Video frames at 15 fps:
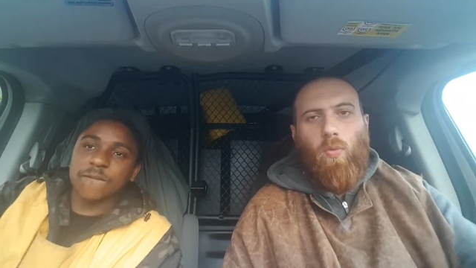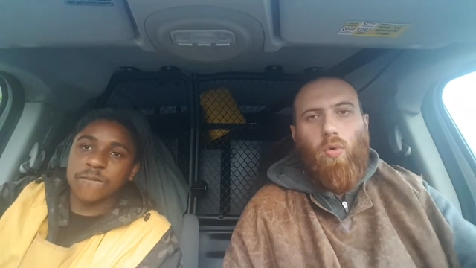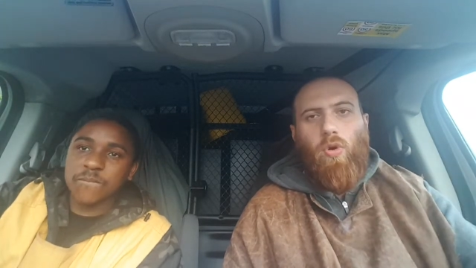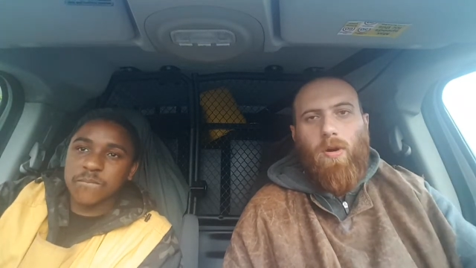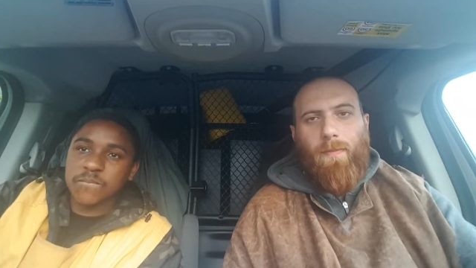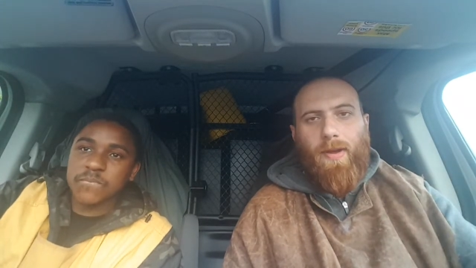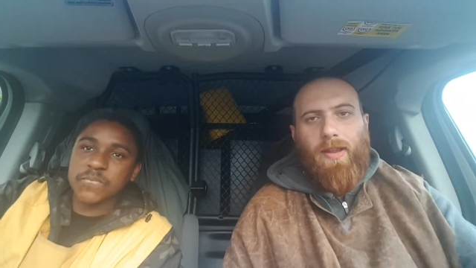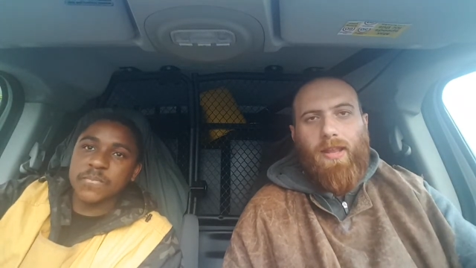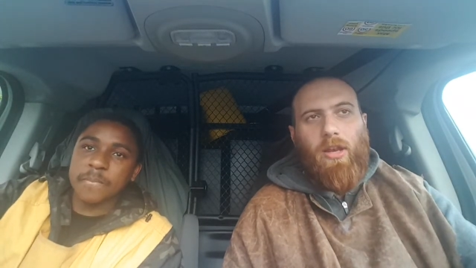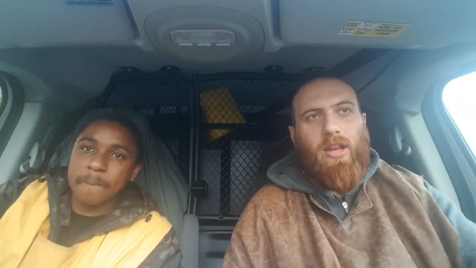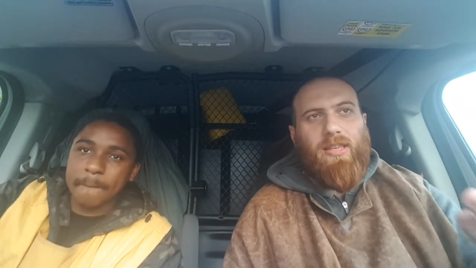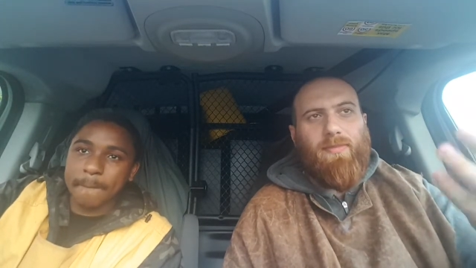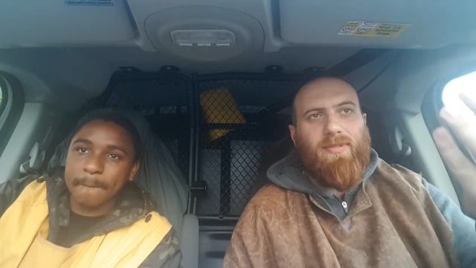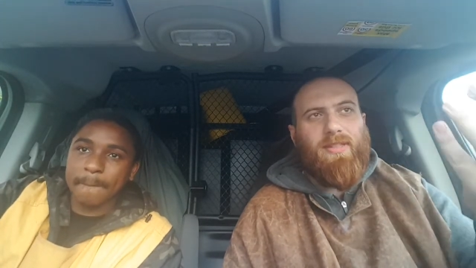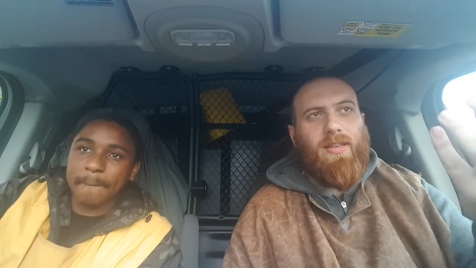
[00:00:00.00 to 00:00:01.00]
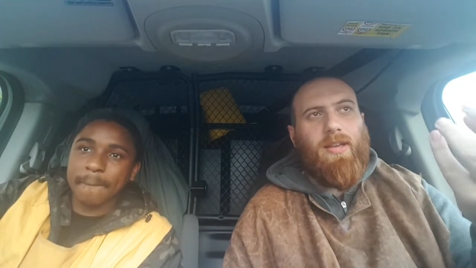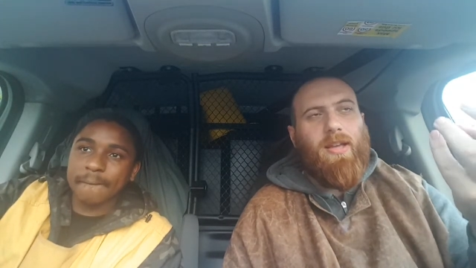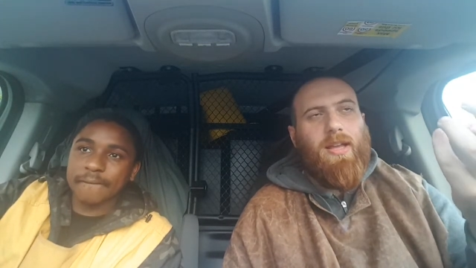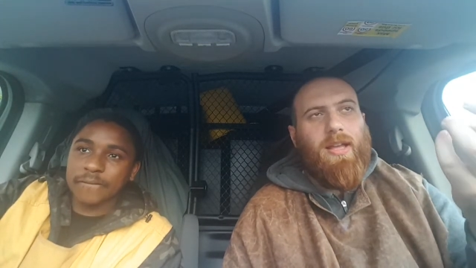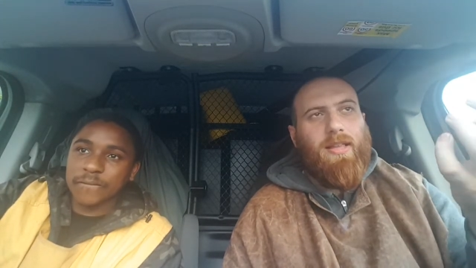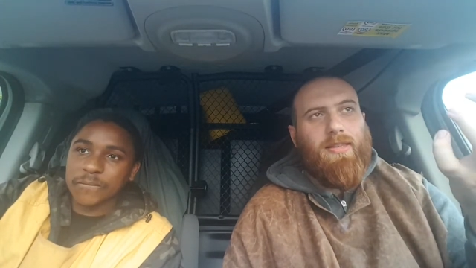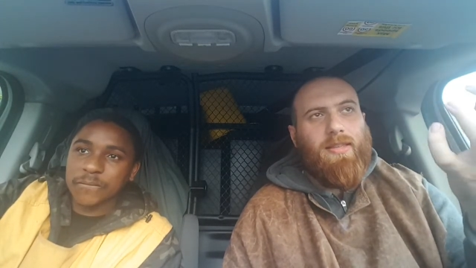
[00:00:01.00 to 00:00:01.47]
Speaker 1: water, man. He mm -hmm. leads mm-hmm. them
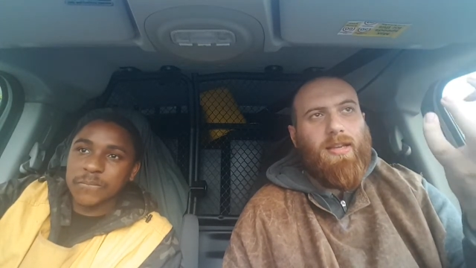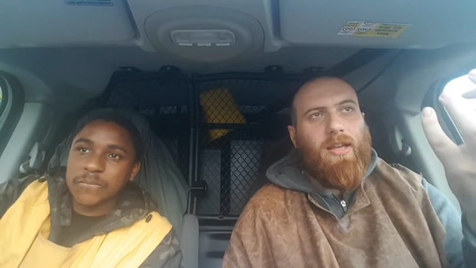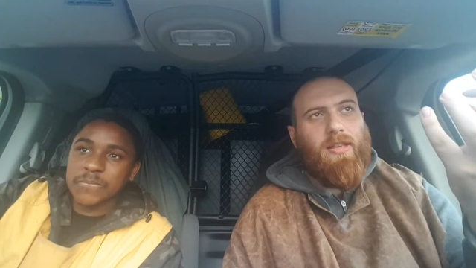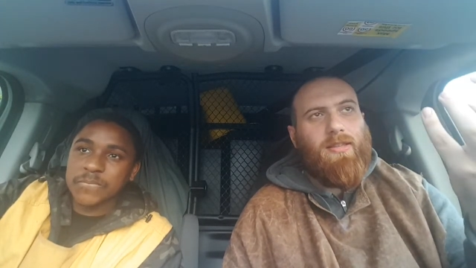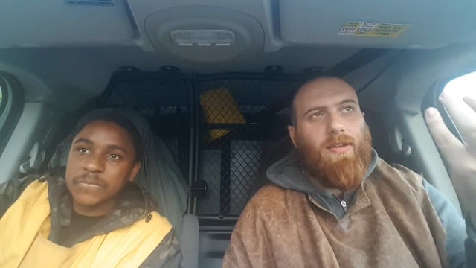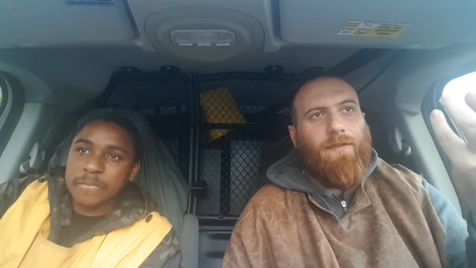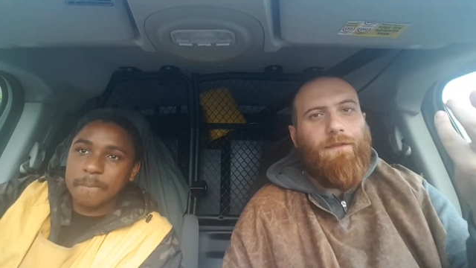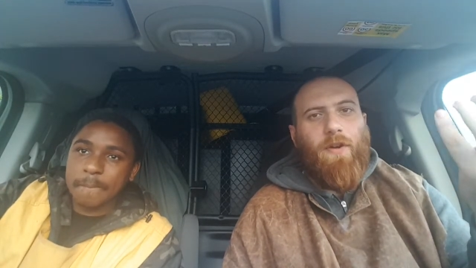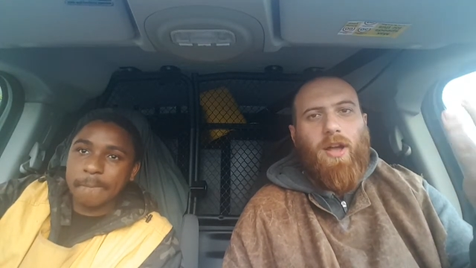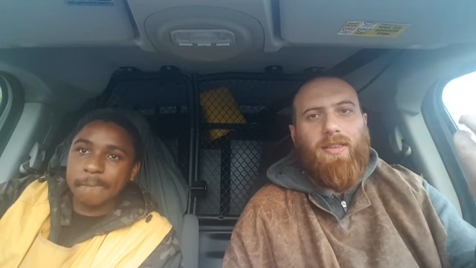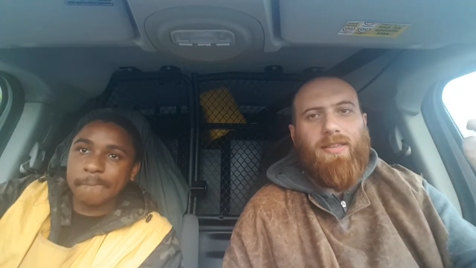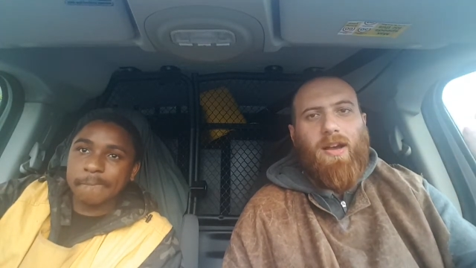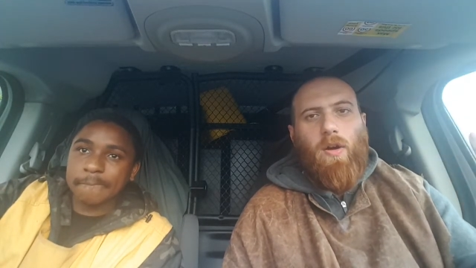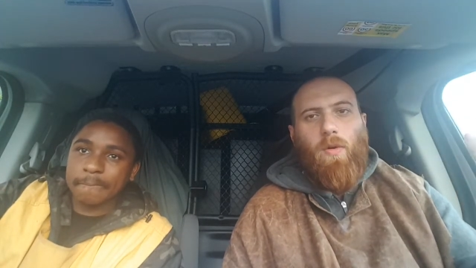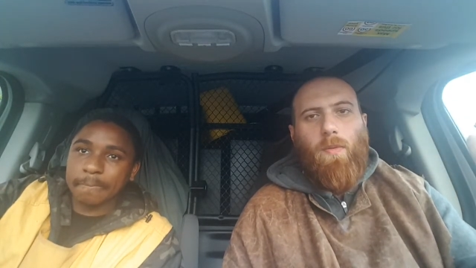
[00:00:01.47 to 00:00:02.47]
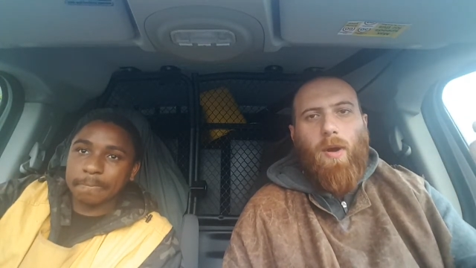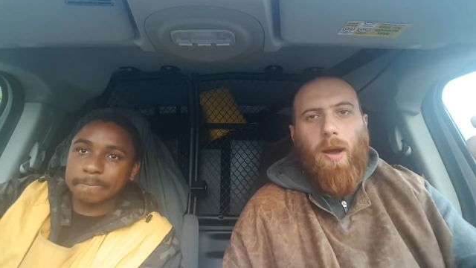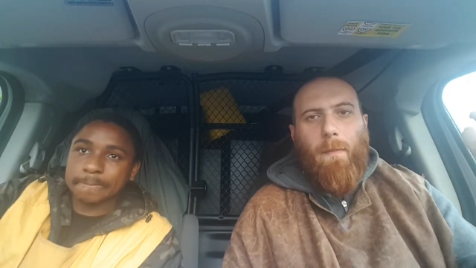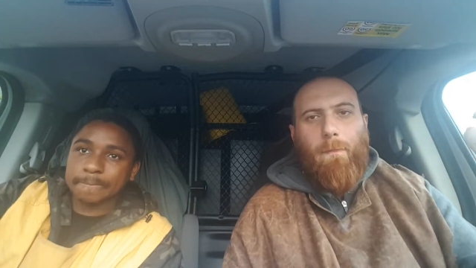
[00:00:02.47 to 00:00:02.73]
to, to, to fertile